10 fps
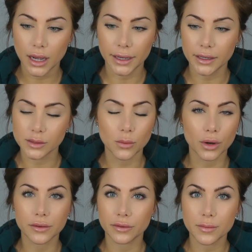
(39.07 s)
I guess
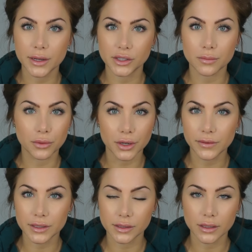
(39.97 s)
more information
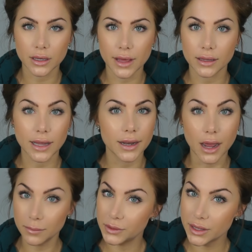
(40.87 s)
previously that led
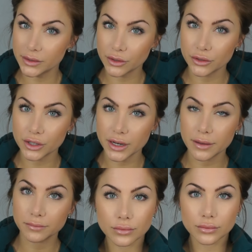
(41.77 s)
up to this
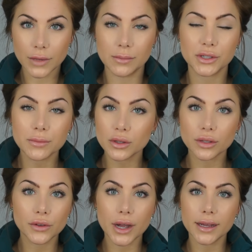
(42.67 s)
surgery. I'm sure most
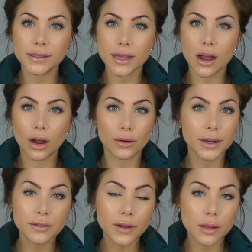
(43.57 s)
of you guys
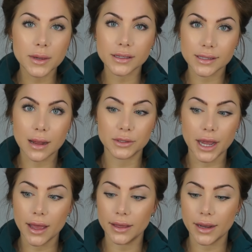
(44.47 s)
already follow me on
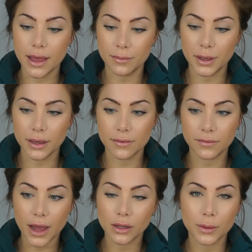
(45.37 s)
Snapchat and have been
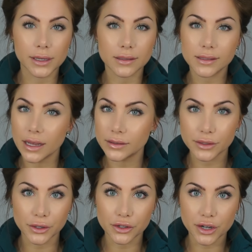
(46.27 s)
following since
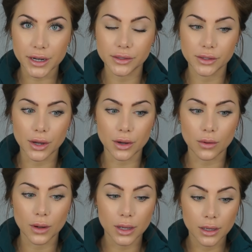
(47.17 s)
surgery
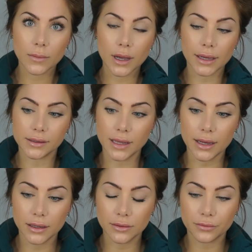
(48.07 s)
so I
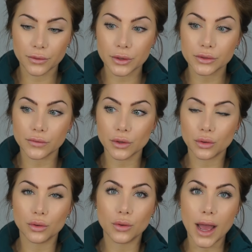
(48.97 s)
decided for those of you
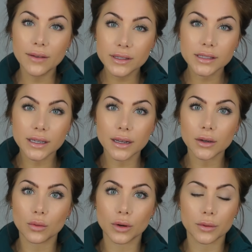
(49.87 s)
who haven't seen
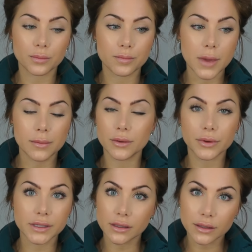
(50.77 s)
it or maybe
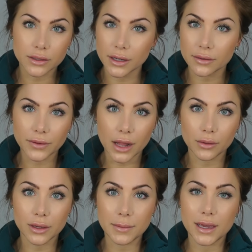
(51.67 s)
recently started
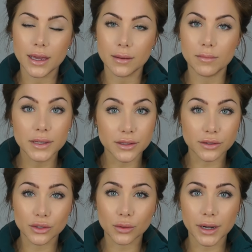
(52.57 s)
following me and missed the
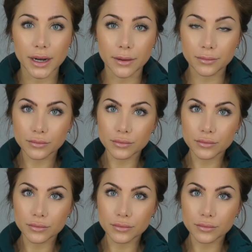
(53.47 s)
story,